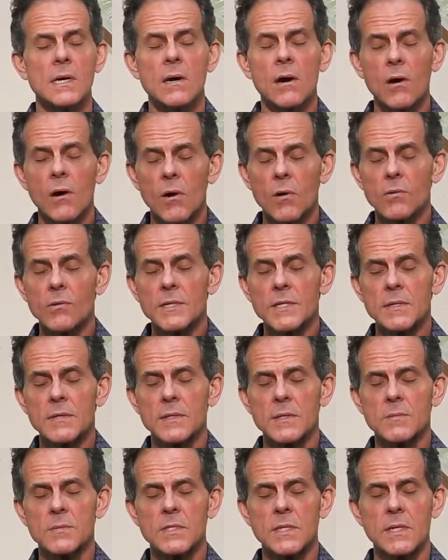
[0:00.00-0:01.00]
holding
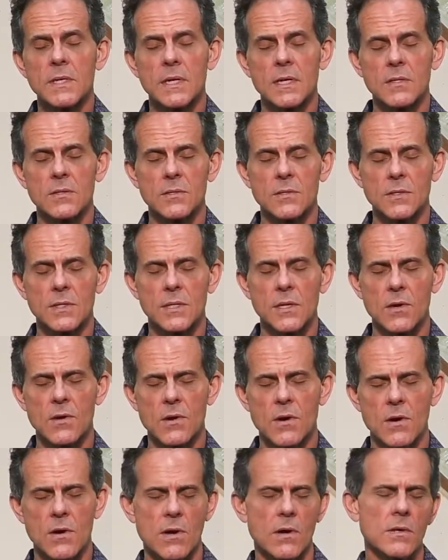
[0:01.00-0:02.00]
them together in
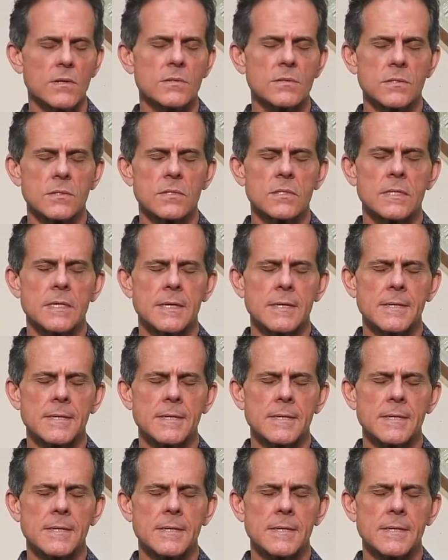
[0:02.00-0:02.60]
our hearts.